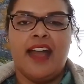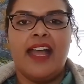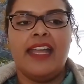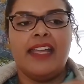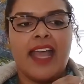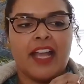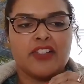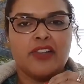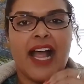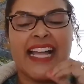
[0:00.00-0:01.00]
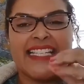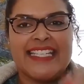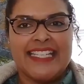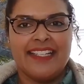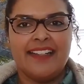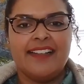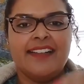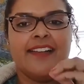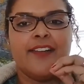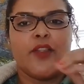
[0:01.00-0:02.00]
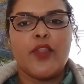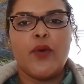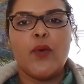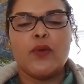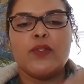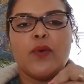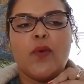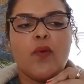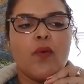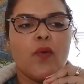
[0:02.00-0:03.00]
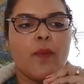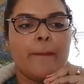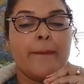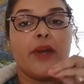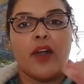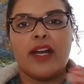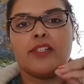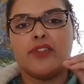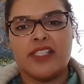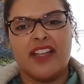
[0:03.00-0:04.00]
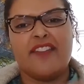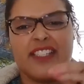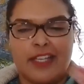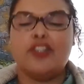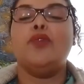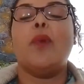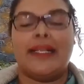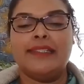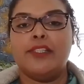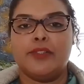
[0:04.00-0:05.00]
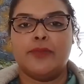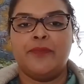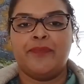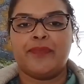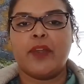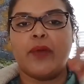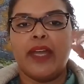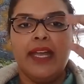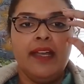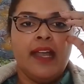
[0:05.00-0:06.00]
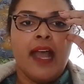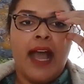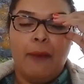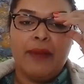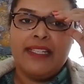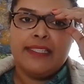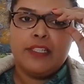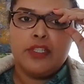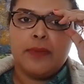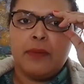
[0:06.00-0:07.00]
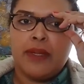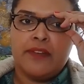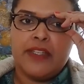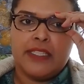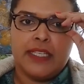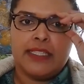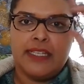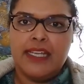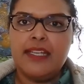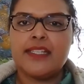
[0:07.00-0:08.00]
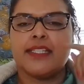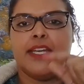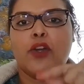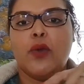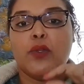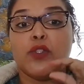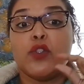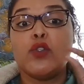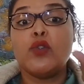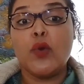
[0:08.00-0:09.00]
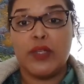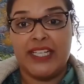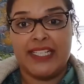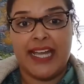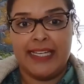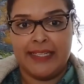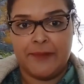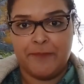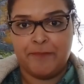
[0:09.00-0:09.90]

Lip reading: a actual idea, thought, or product or service that you want to. Okay, I want to teach you about one of these techniques. They're called storytelling.